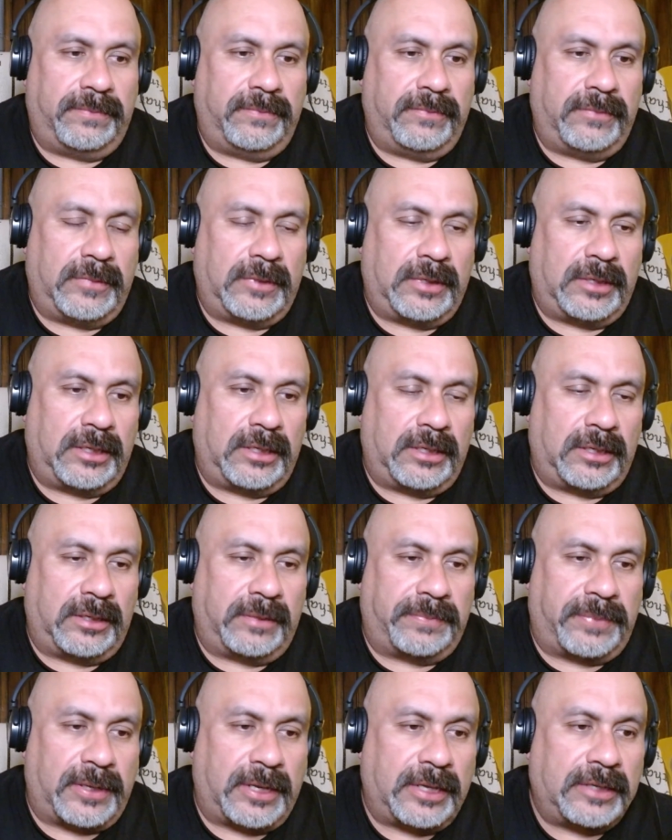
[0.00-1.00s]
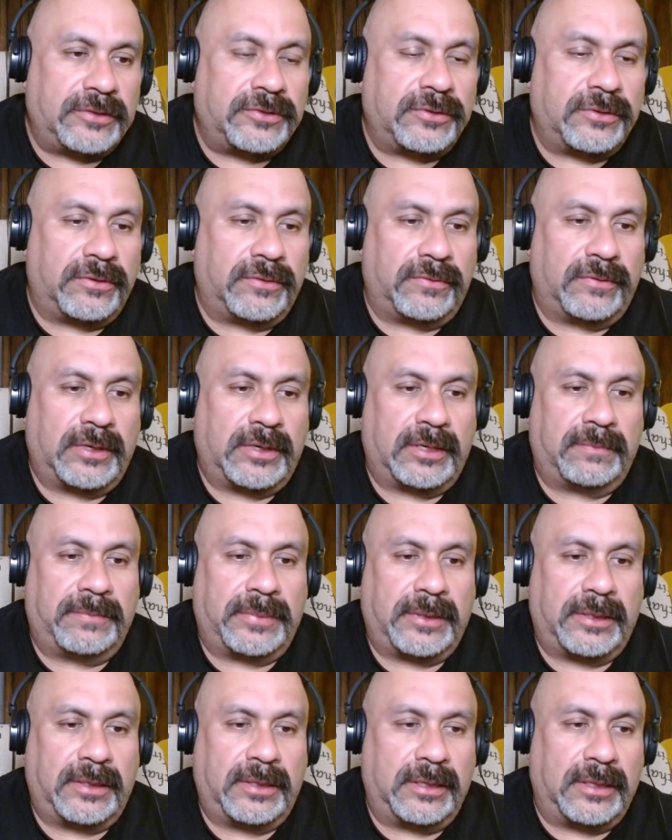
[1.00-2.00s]
in a place you don't want to
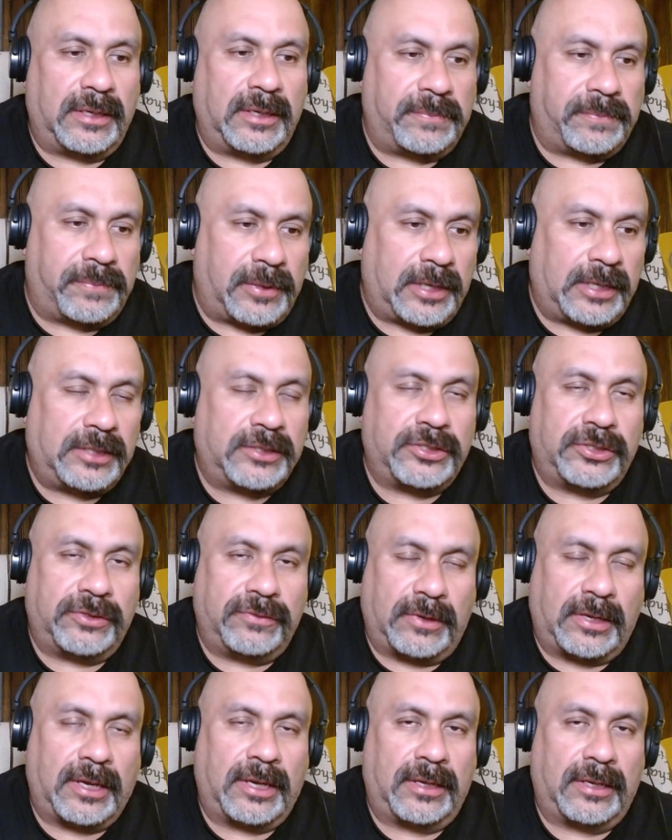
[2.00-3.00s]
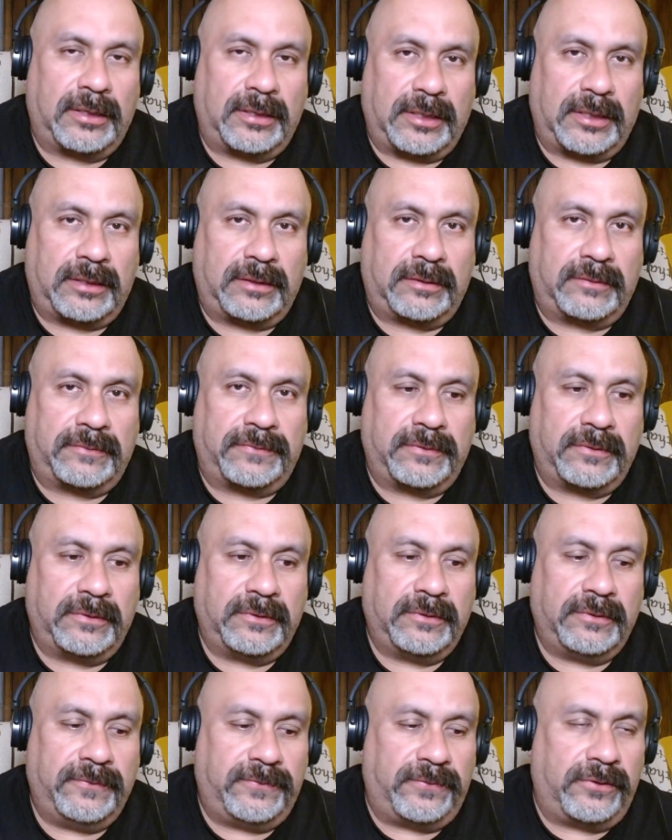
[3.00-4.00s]
be, in a place you can't leave
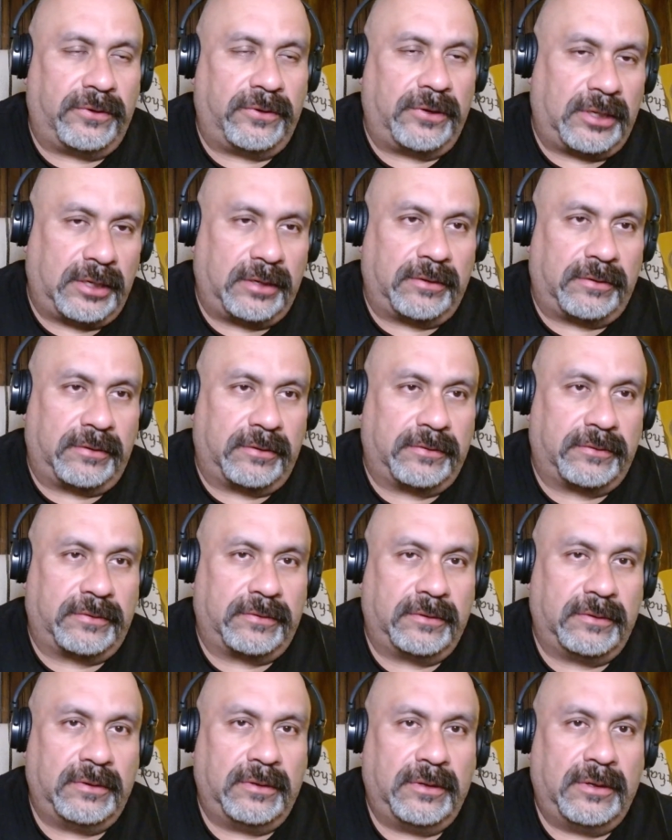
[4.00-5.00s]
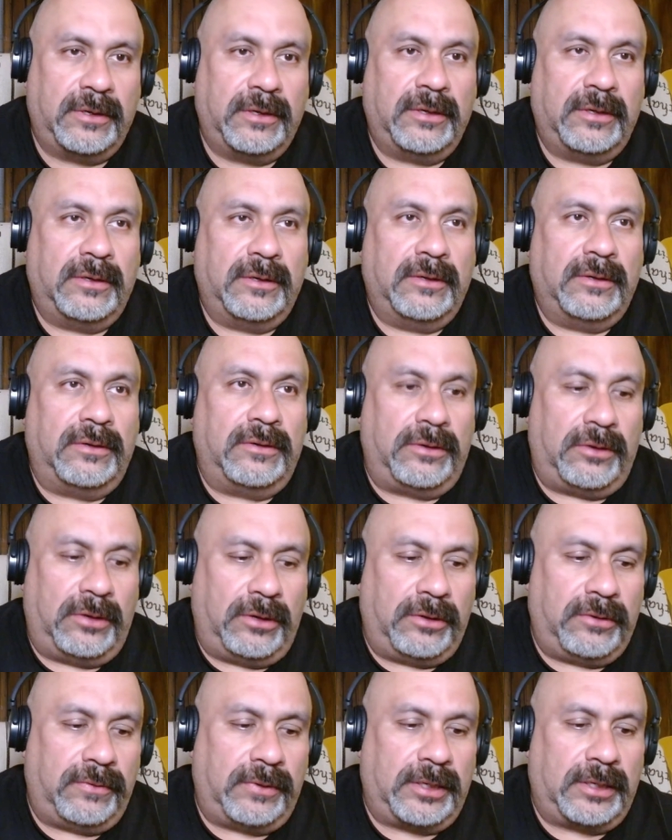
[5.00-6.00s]
for years,
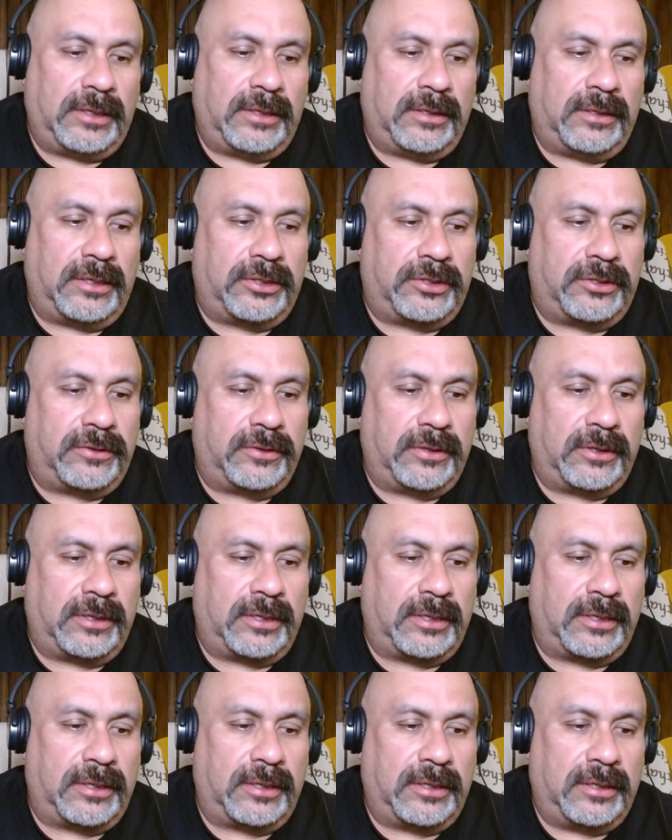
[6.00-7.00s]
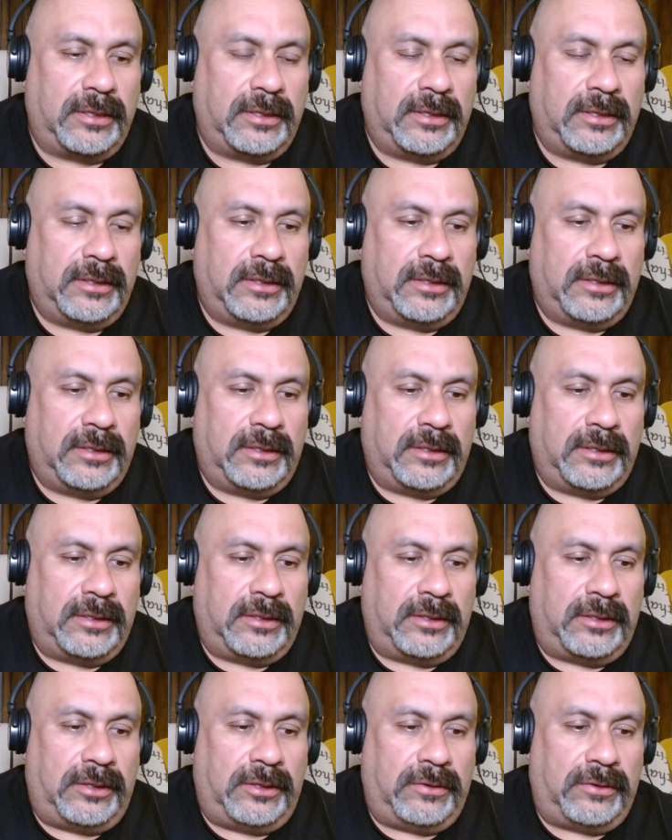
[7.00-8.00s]
knowing that you're gonna
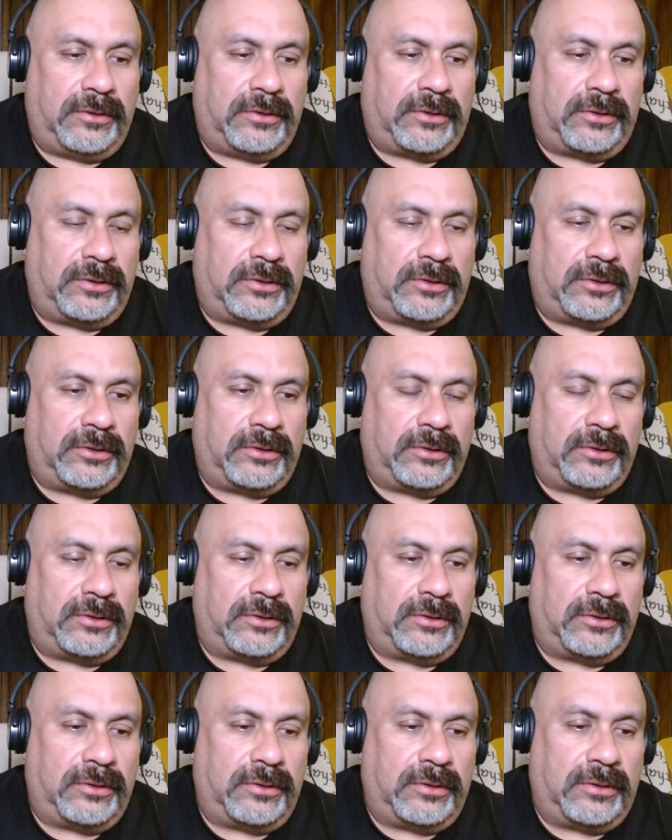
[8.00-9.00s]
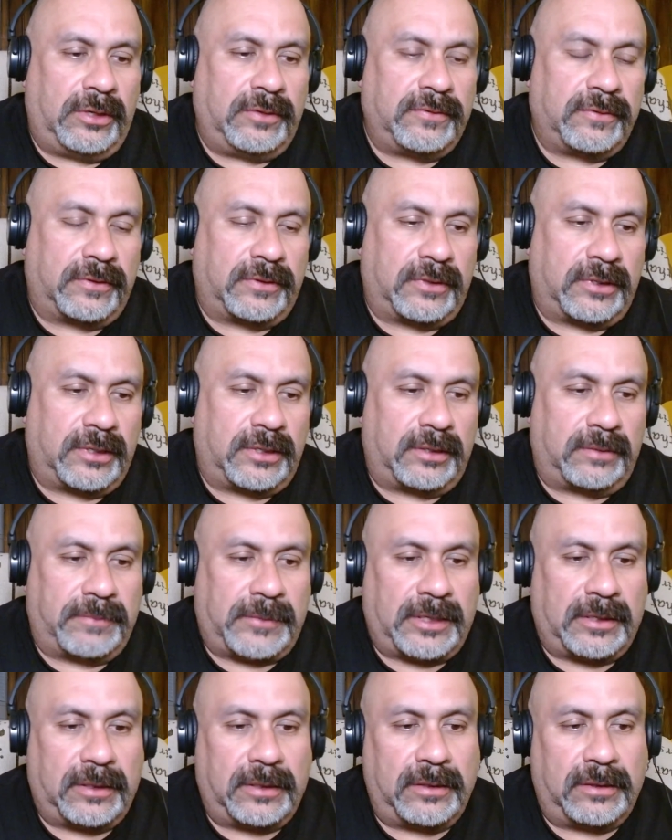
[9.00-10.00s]
you here's the thing,
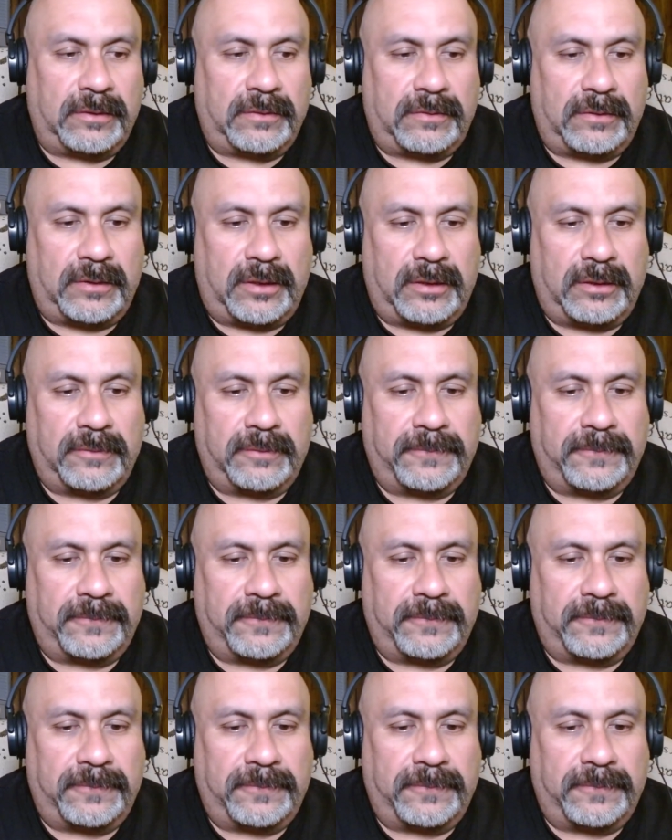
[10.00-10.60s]
man, is that